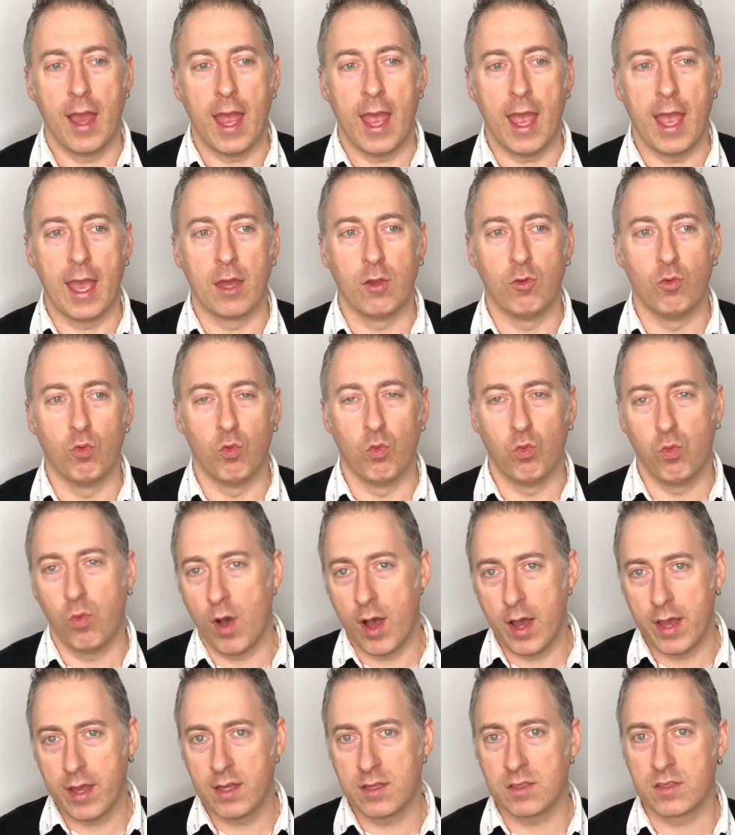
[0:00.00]
And
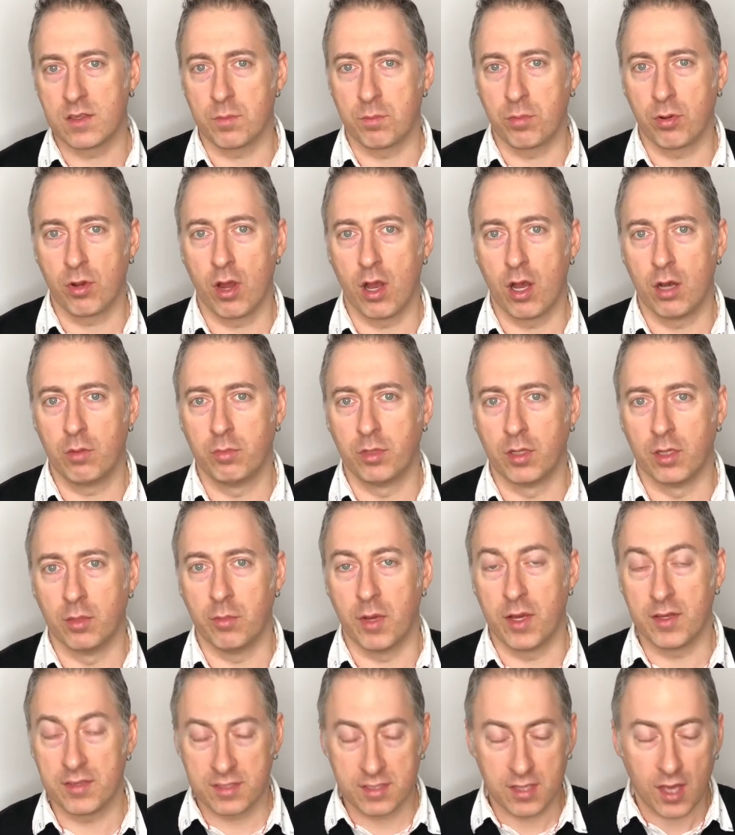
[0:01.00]
why it's a problem,
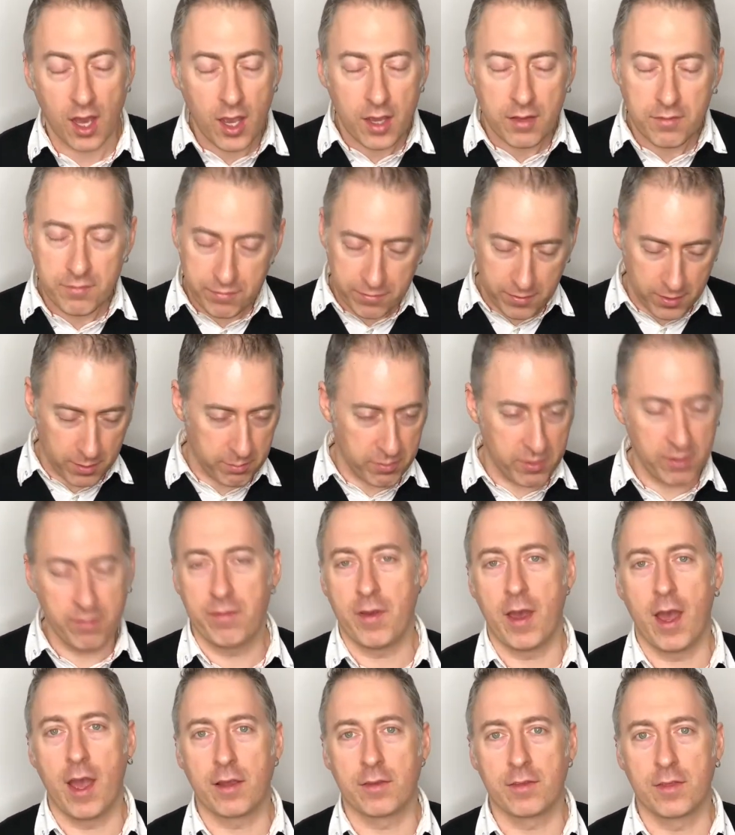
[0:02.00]
aside from the
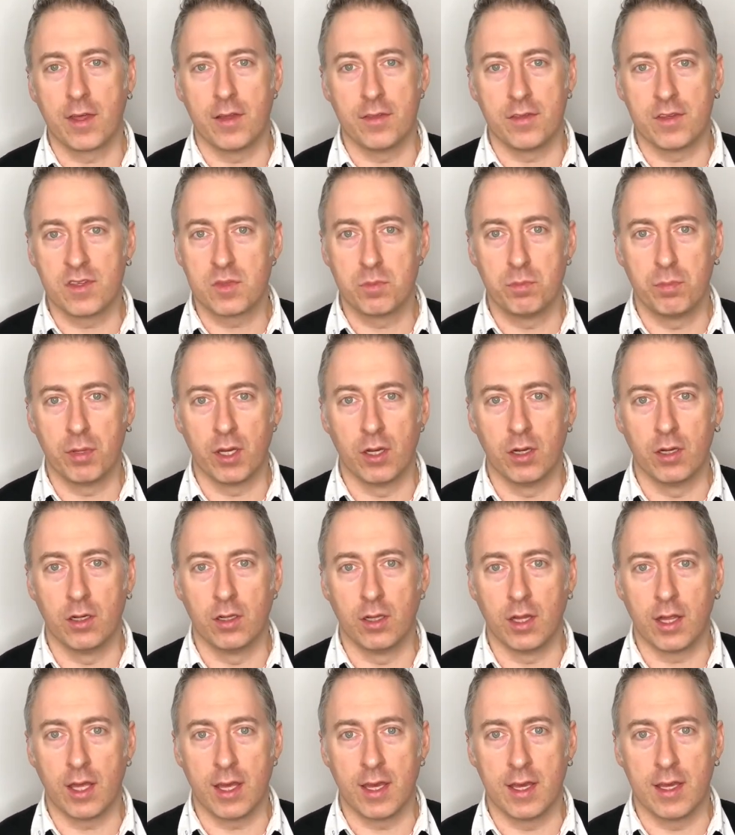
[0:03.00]
fact that this
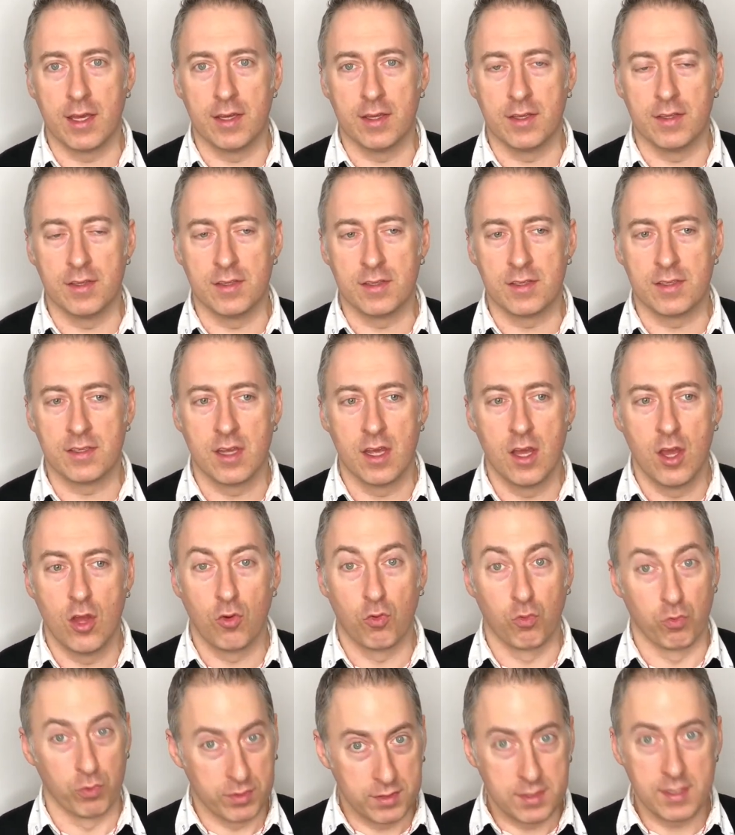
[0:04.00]
bill is
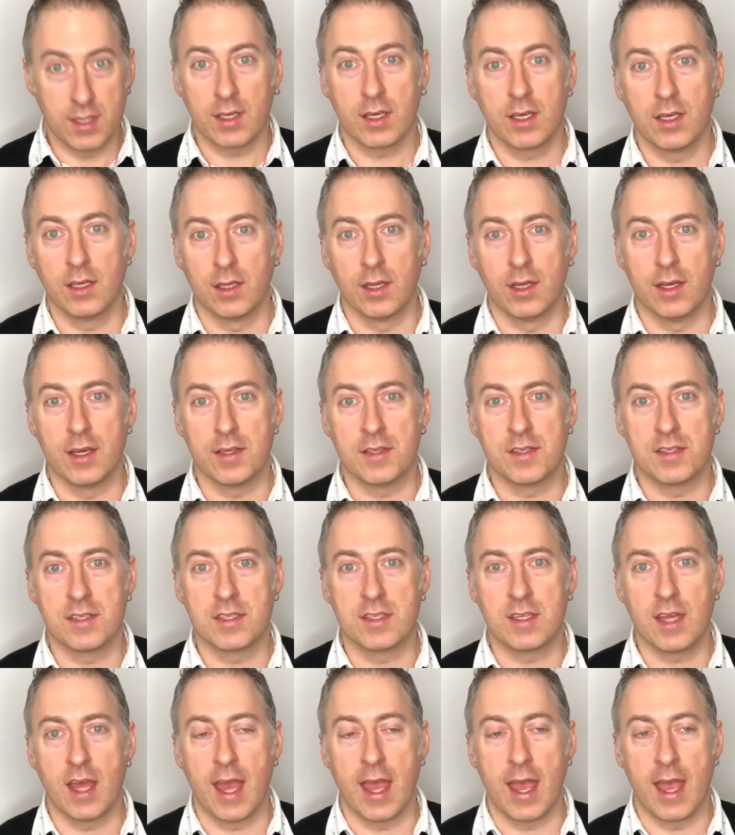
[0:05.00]

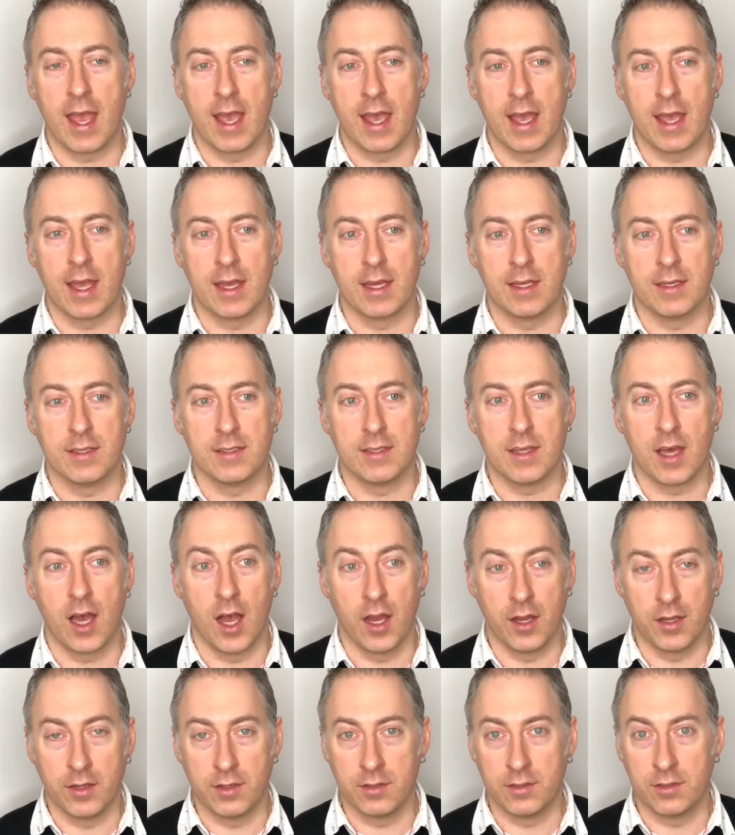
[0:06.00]
ridiculous and
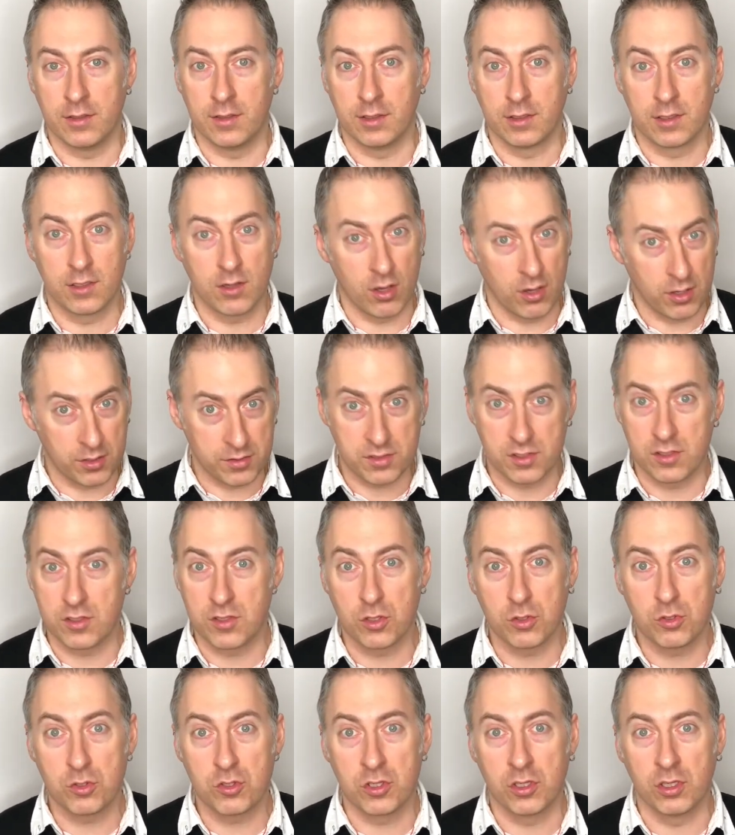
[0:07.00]

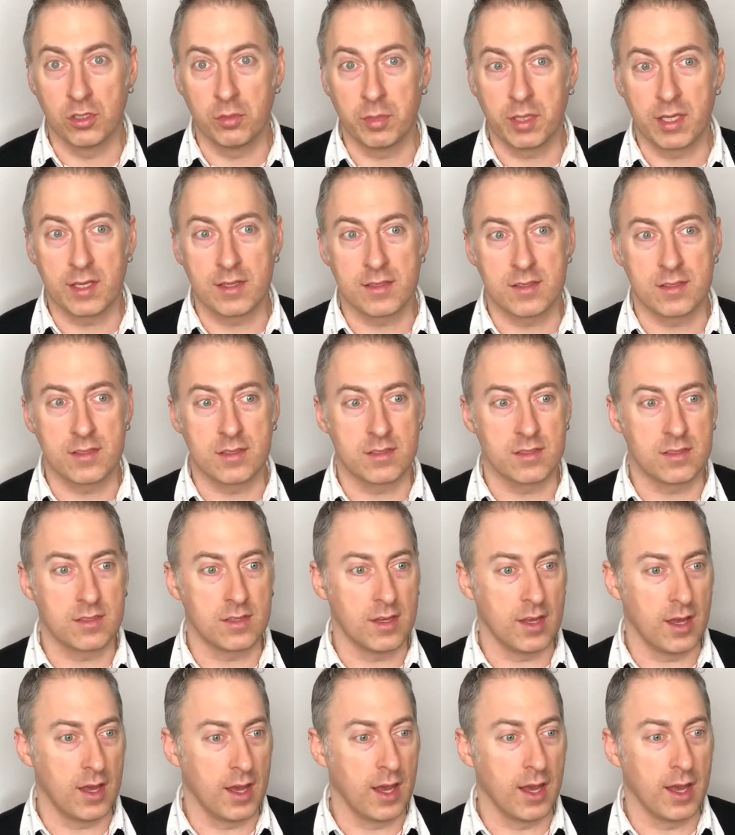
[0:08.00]
unconstitutional
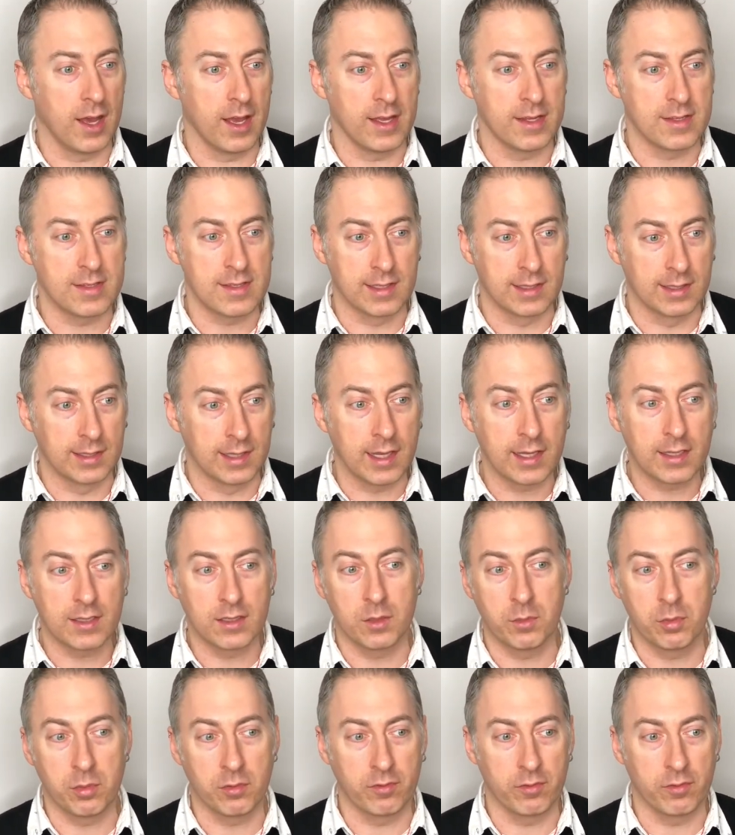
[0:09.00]
because it's likely,